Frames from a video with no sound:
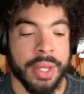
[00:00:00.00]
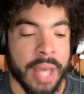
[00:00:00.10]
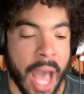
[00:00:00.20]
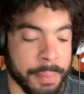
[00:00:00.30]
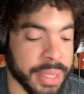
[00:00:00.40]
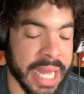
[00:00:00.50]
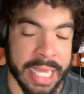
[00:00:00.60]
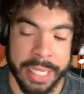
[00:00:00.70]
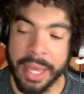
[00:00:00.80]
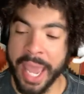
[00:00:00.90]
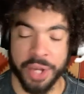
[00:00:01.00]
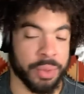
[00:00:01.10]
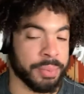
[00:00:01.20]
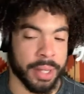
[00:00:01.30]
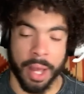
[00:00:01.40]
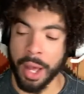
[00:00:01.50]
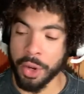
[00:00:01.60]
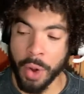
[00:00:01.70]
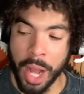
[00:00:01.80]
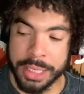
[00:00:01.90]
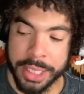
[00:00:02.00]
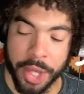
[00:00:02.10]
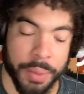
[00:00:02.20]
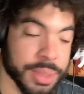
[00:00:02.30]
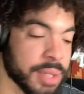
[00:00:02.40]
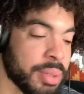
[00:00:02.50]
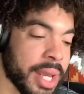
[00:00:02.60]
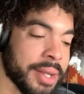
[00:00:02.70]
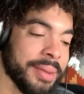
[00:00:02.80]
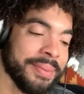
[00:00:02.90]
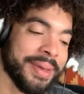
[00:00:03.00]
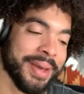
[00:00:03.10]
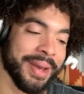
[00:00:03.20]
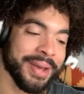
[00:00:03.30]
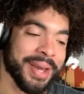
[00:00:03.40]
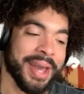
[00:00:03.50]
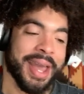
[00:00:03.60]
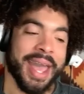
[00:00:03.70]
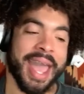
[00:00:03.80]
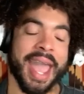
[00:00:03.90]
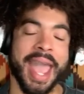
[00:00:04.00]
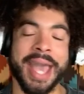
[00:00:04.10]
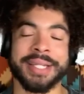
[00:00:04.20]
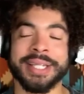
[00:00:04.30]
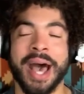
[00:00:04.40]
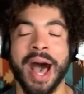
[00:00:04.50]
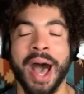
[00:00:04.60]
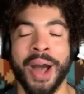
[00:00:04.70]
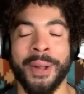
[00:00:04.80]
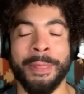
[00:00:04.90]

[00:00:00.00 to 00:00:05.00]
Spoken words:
I'm playing Animal Crossing. Almost said Planet. And I